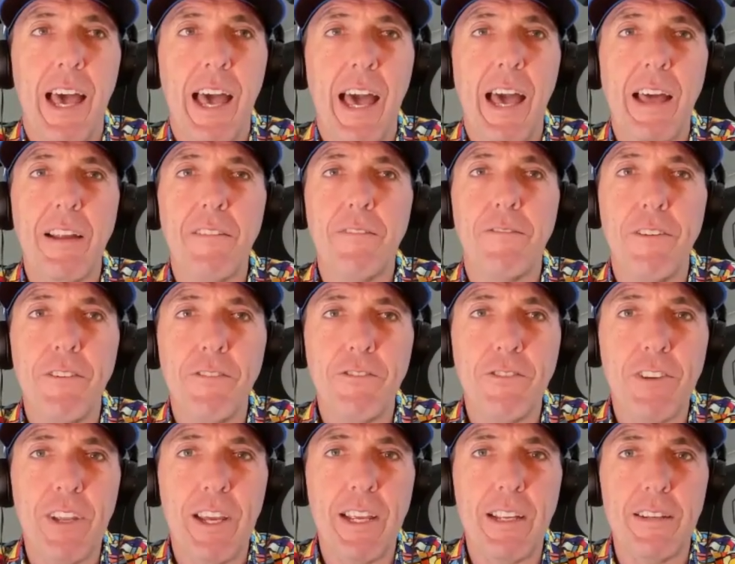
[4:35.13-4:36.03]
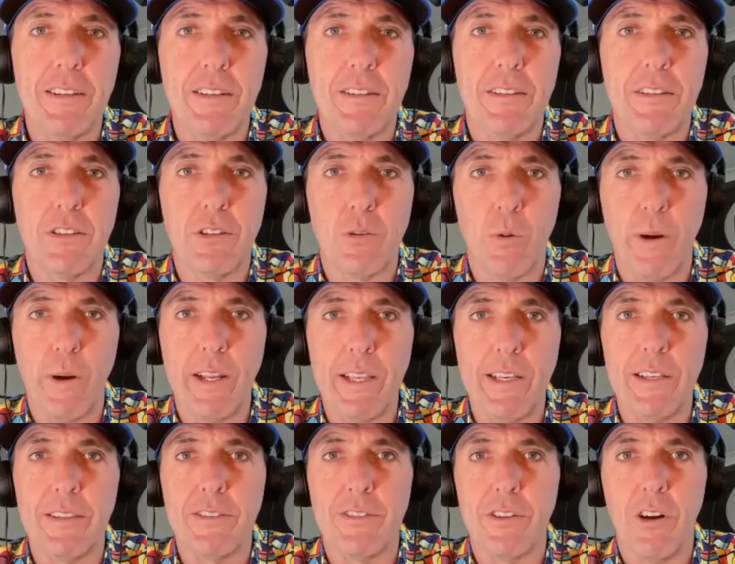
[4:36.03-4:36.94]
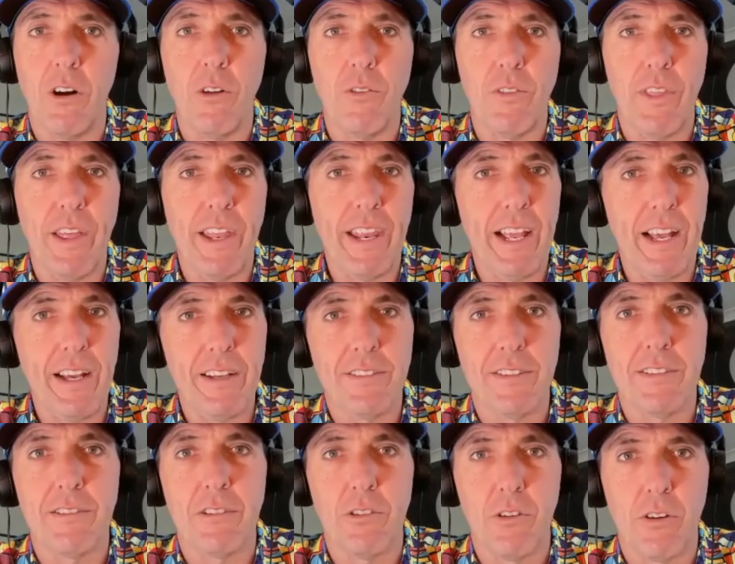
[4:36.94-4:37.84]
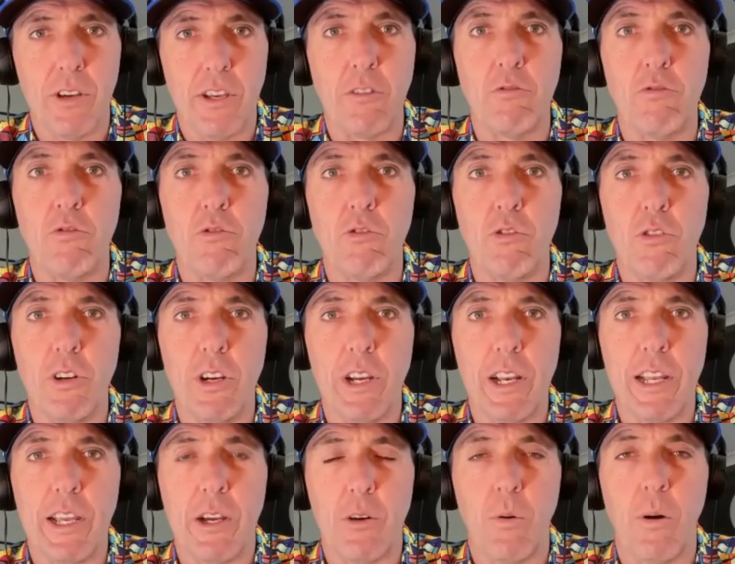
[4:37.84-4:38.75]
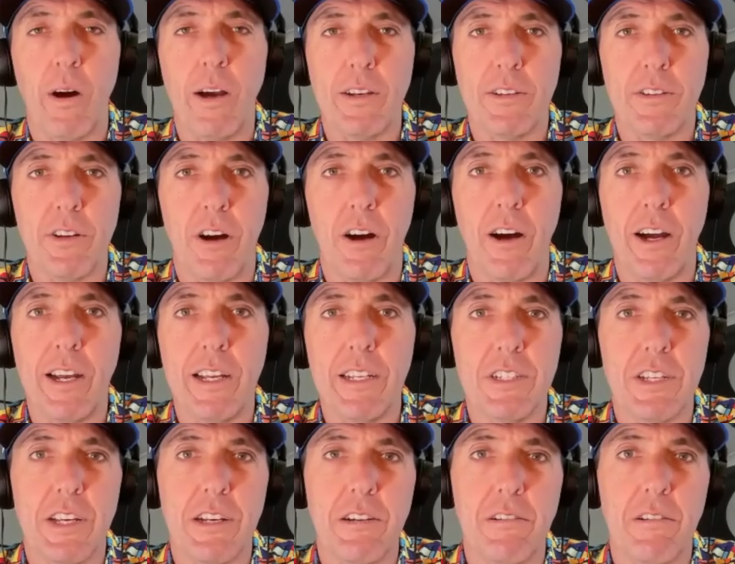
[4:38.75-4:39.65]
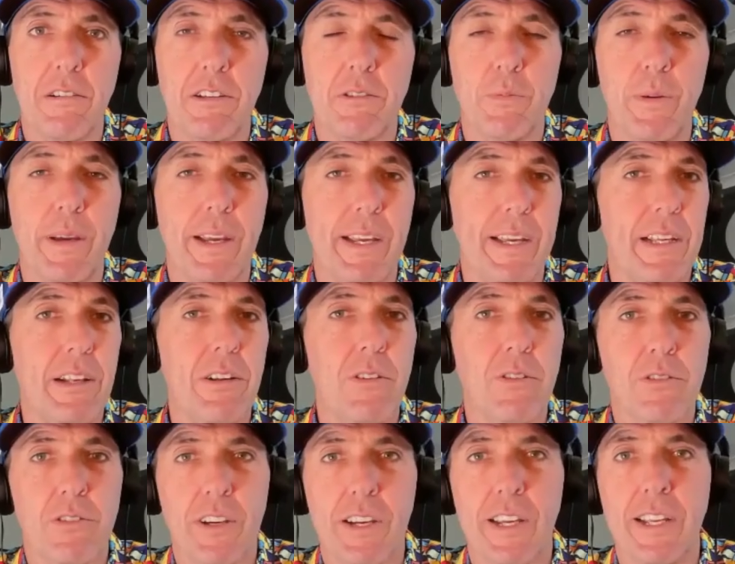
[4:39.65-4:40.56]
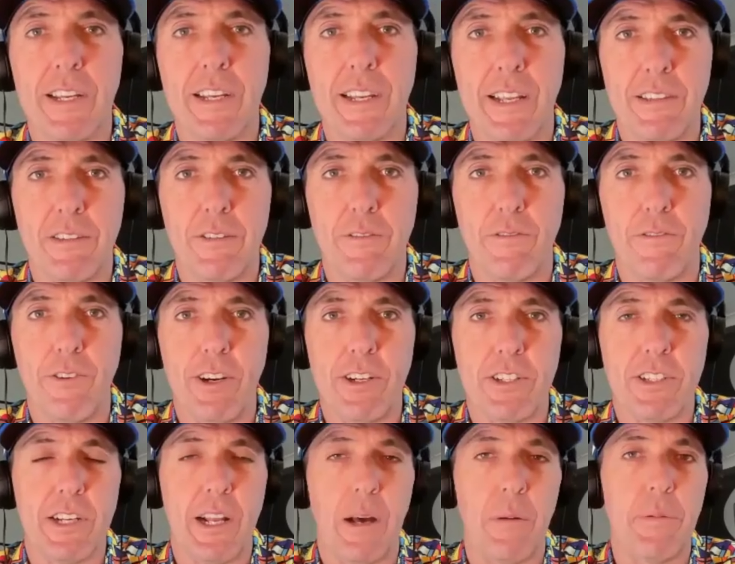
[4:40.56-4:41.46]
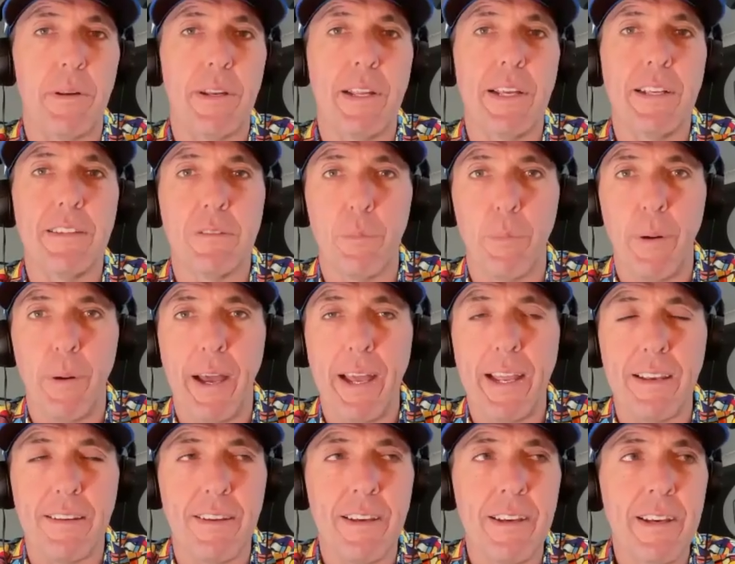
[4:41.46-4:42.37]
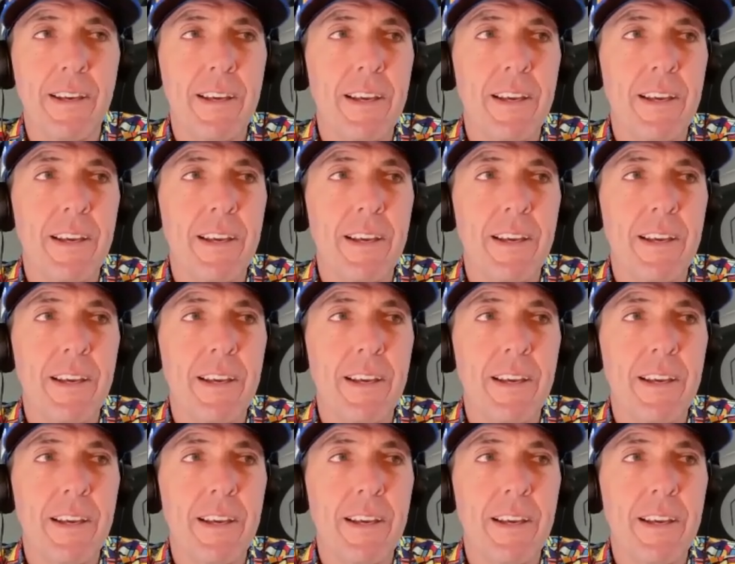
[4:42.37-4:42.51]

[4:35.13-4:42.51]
at 15 to 20 years old, that house is looking really quite tired, generally speaking. It looks like it needs a freshen up. It needs a paint.